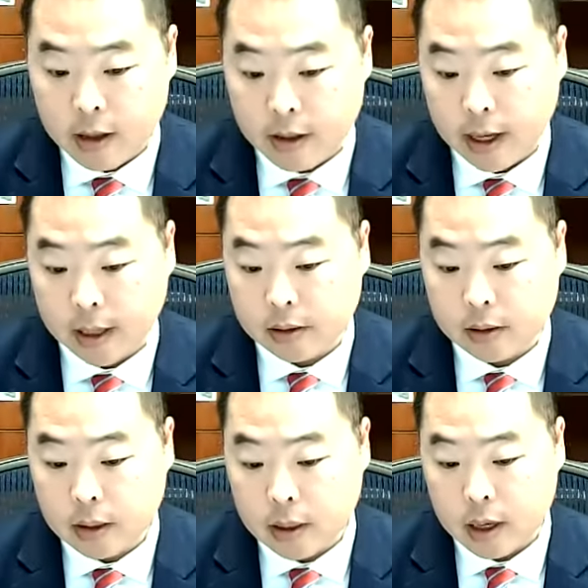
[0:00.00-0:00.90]

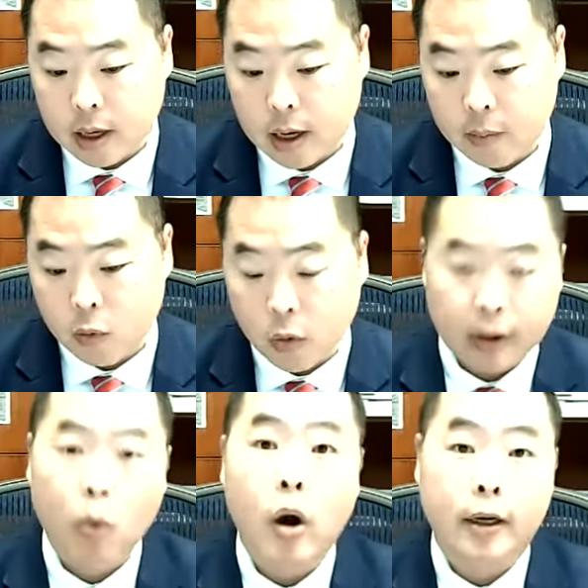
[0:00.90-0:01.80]
things where
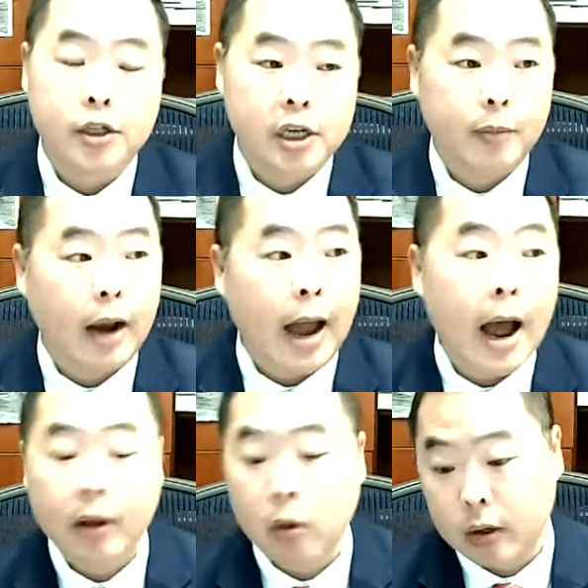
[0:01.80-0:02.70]
they wanted to ship it,
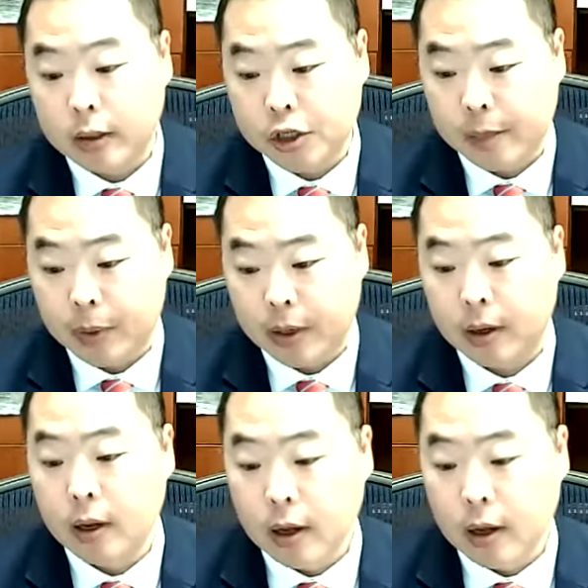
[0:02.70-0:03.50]
how they wanted to ship it,